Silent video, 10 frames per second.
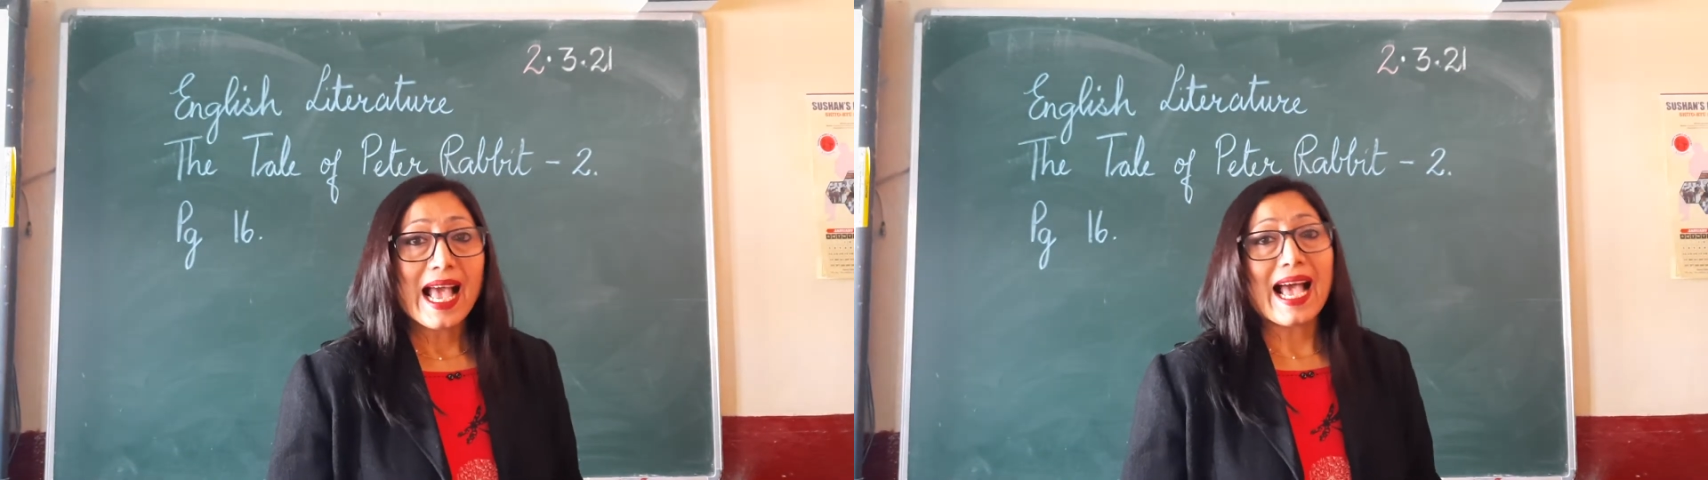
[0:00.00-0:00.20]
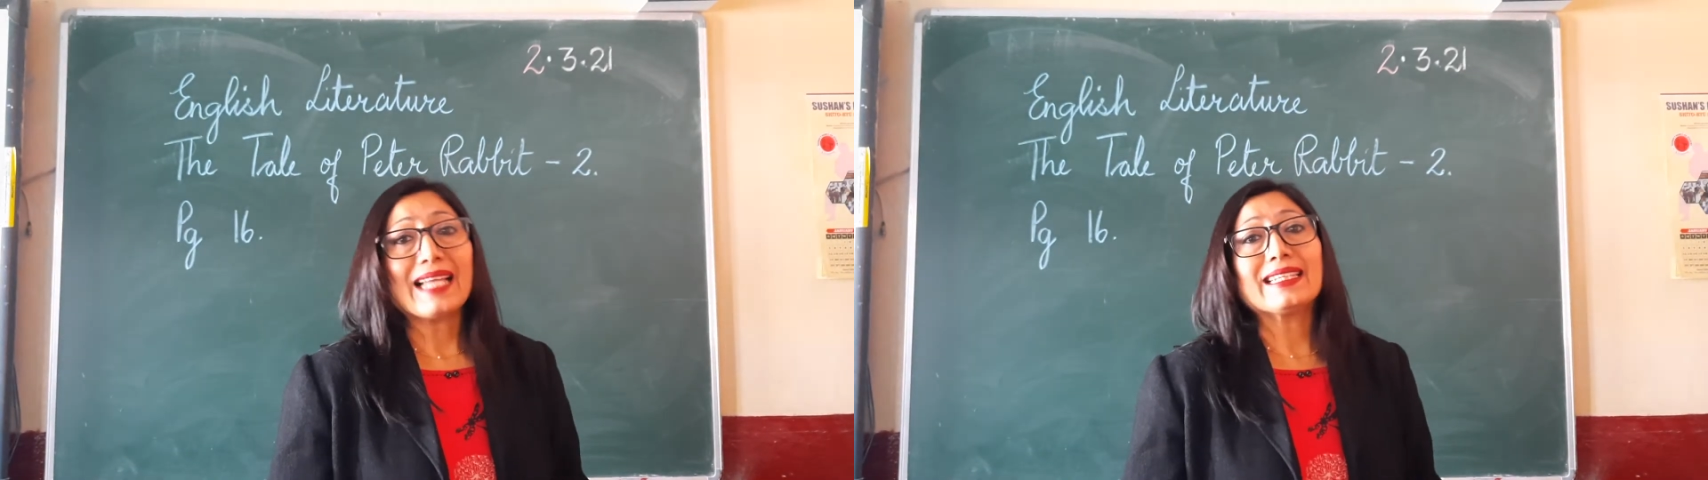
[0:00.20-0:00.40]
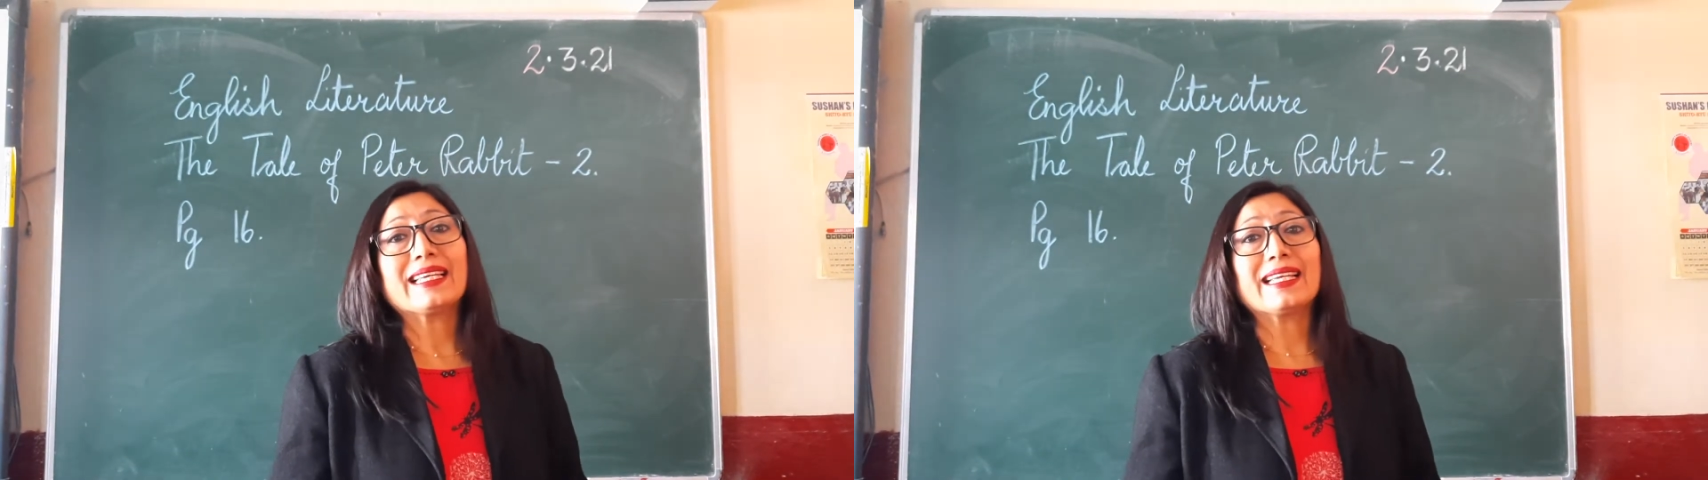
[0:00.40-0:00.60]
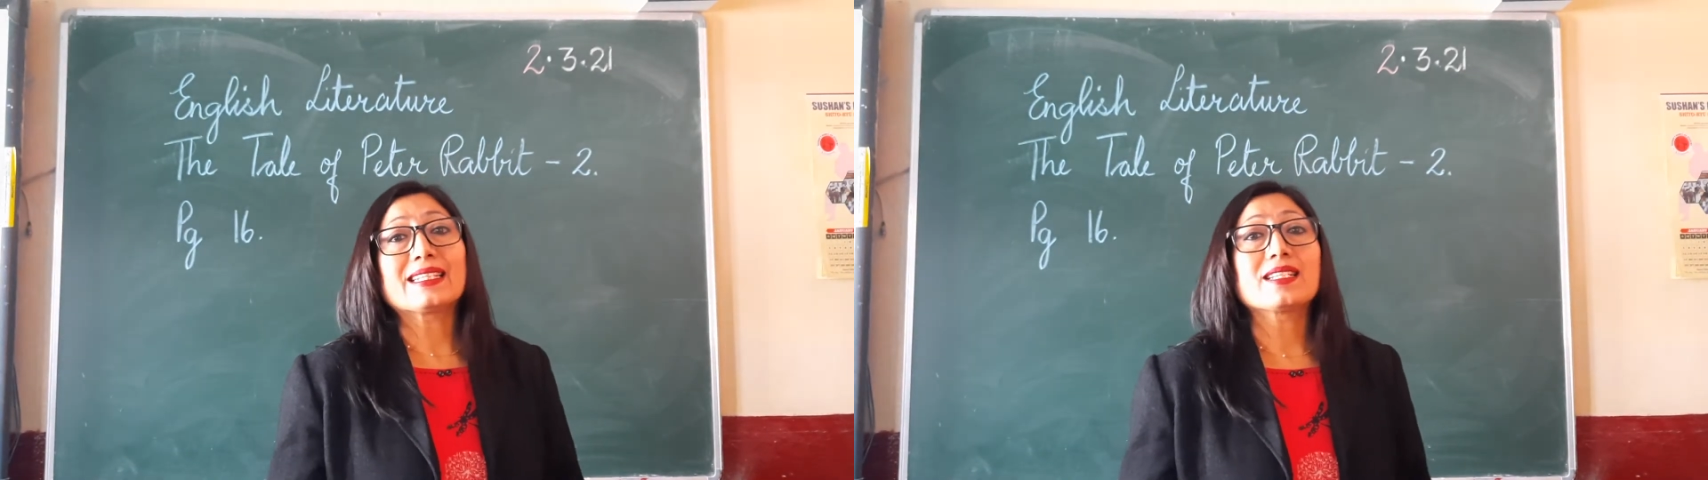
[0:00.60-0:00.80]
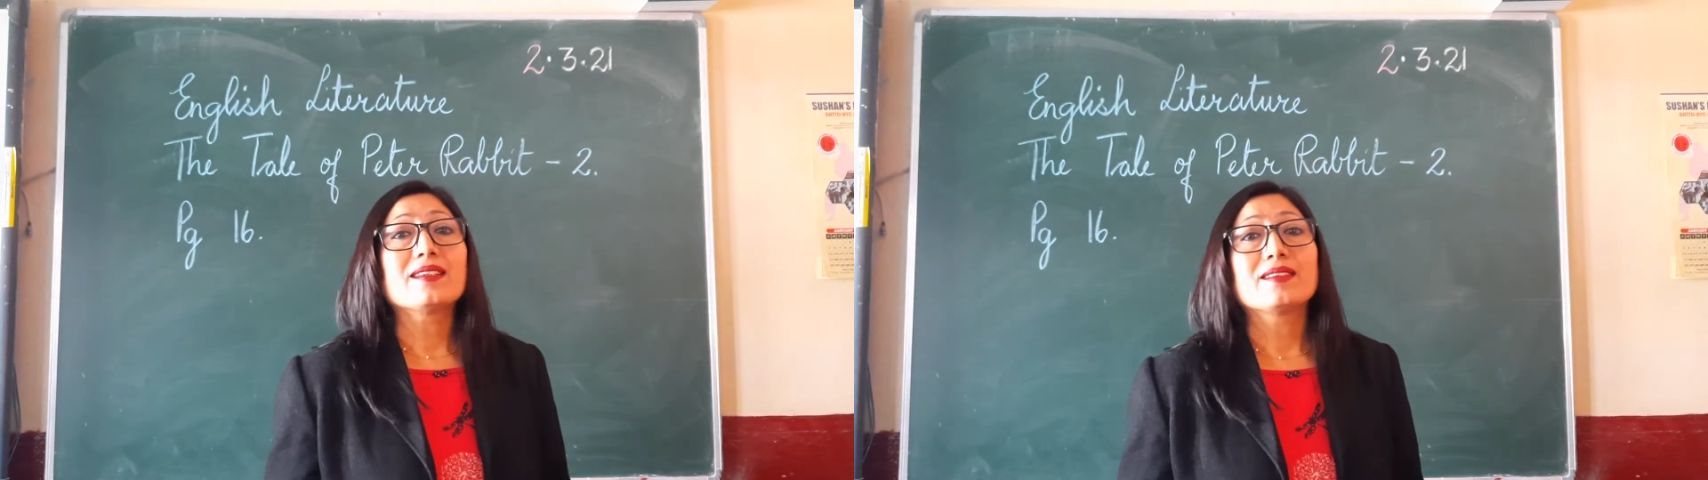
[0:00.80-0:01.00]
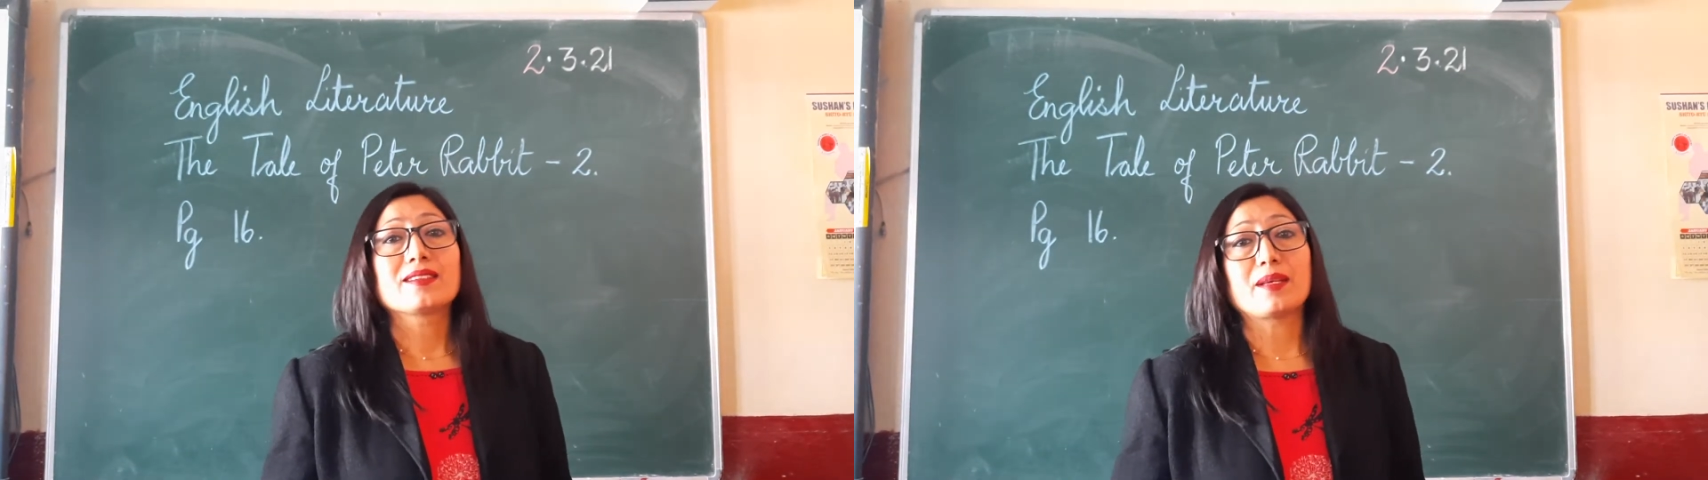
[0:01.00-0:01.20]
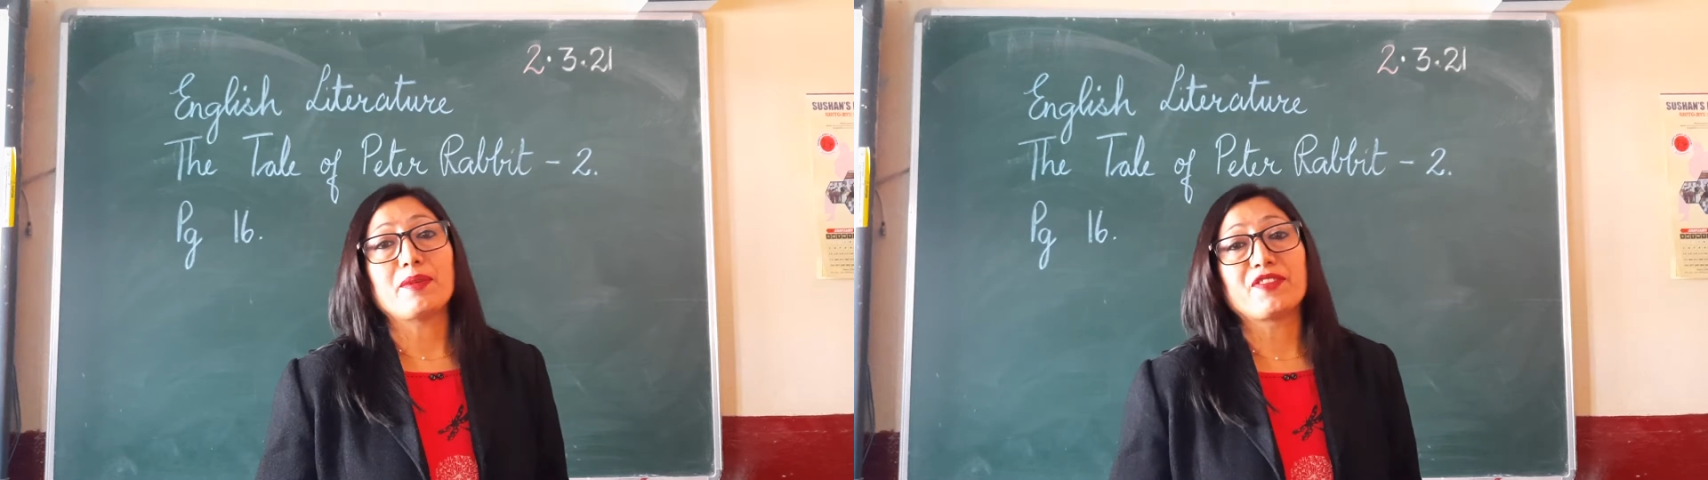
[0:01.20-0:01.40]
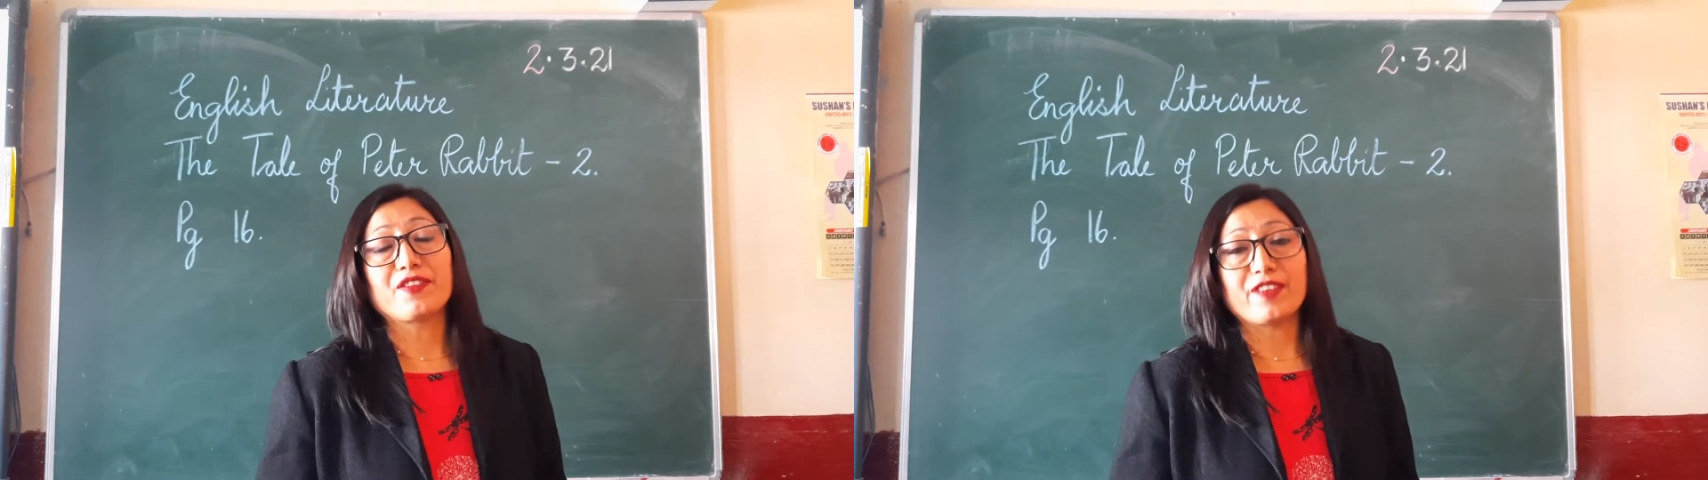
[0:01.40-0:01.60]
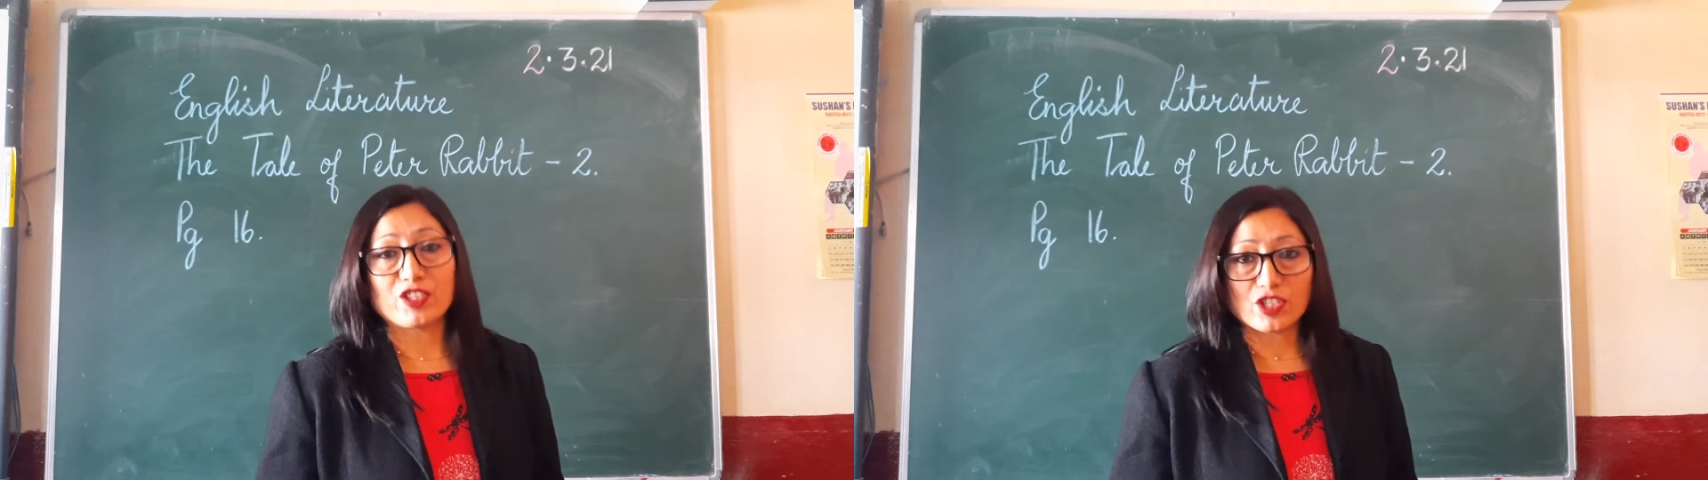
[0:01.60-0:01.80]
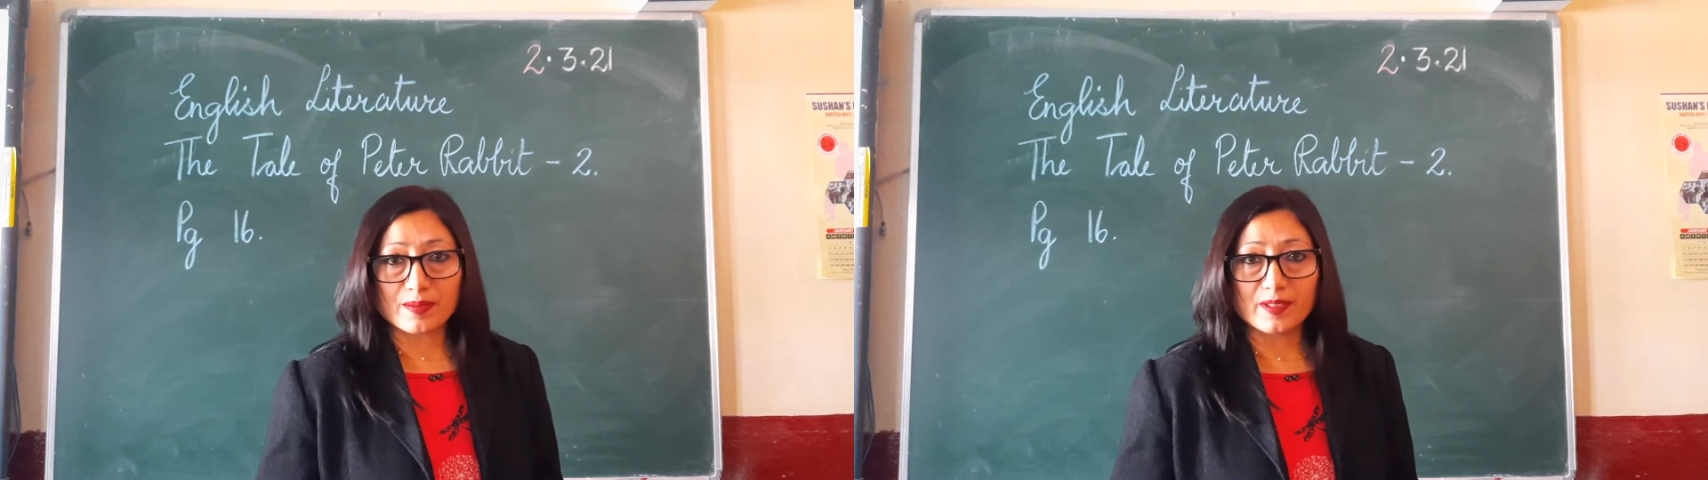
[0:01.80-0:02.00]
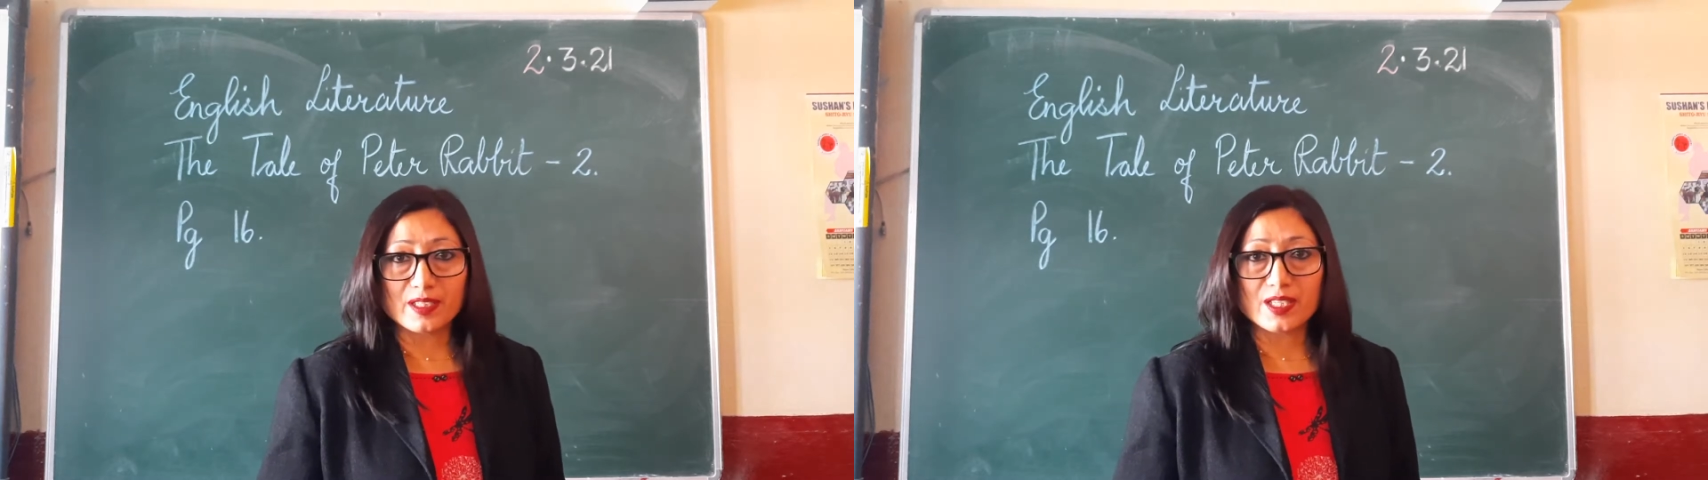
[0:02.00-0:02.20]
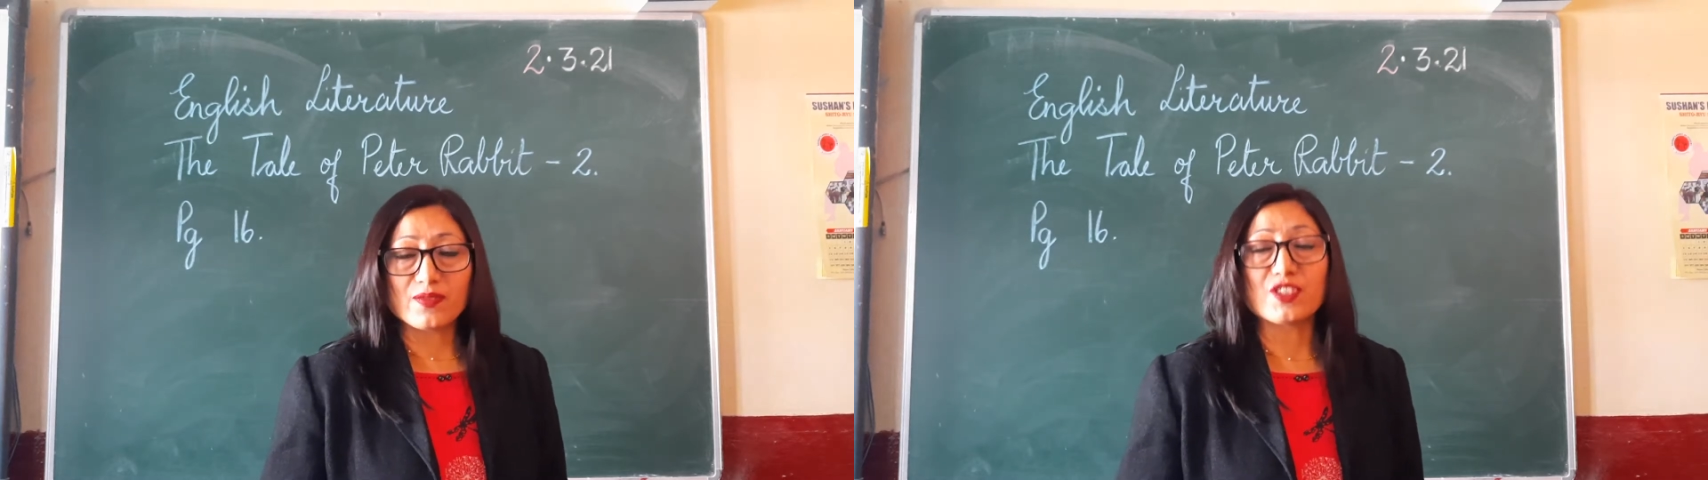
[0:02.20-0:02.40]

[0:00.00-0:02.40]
And he ate some of the vegetables